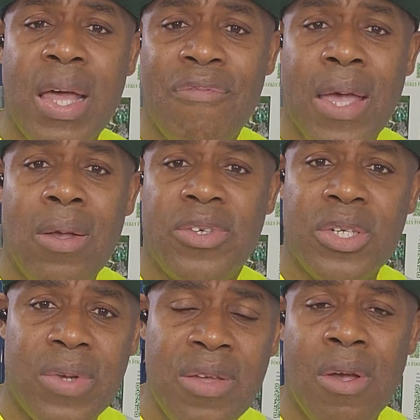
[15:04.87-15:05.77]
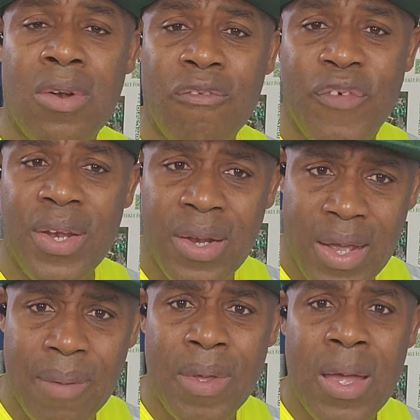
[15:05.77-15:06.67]
after your children, you're not feeding
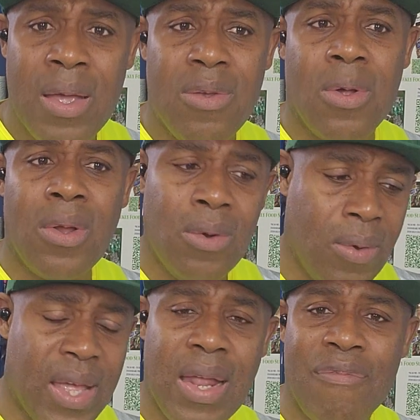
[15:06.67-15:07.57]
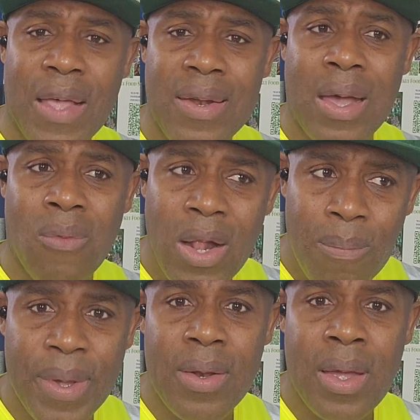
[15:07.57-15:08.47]
them, you're not looking after their
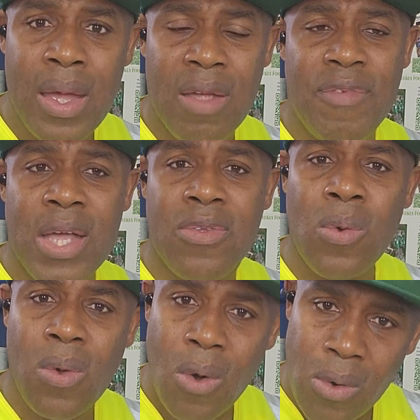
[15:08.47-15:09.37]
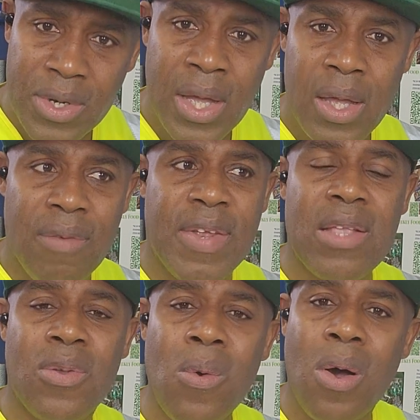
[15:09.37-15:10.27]
well-being, if they're too cold, if they're
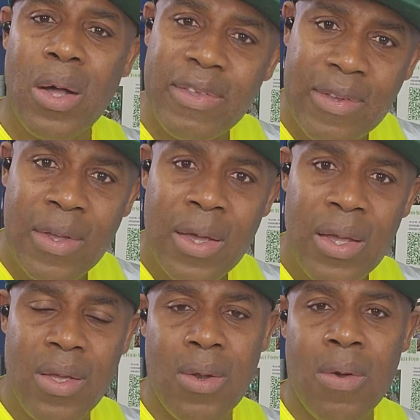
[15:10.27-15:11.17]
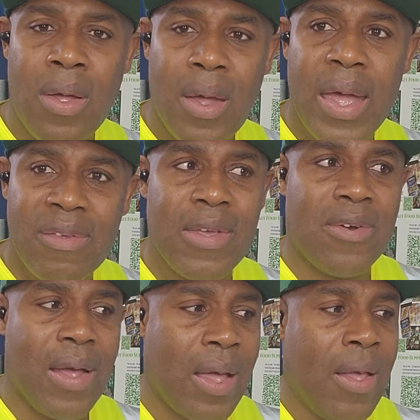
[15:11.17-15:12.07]
too hot,
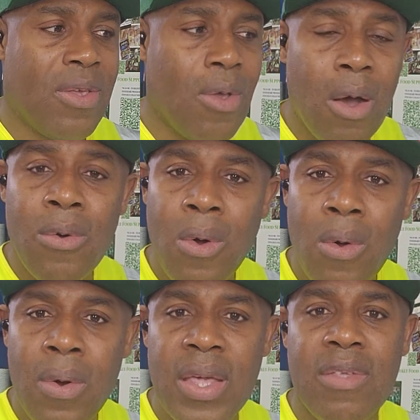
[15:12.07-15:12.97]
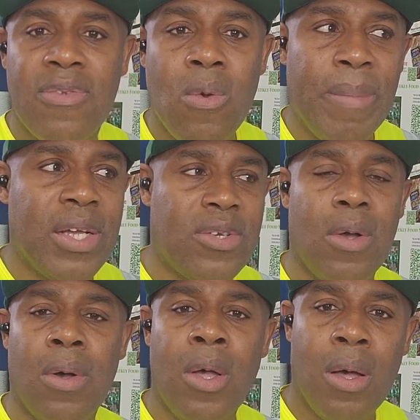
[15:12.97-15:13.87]
etc., your role is to make
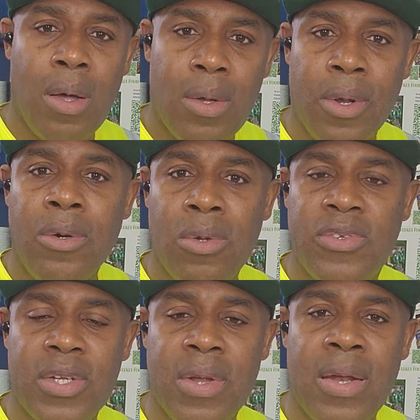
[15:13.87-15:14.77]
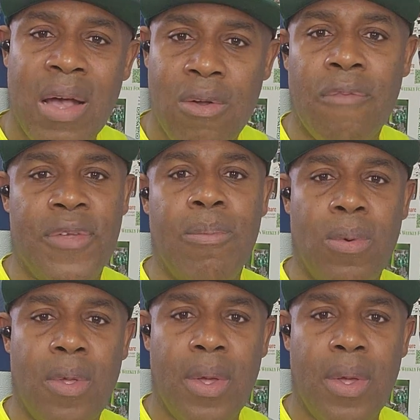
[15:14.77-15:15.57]
sure all those children are comfortable.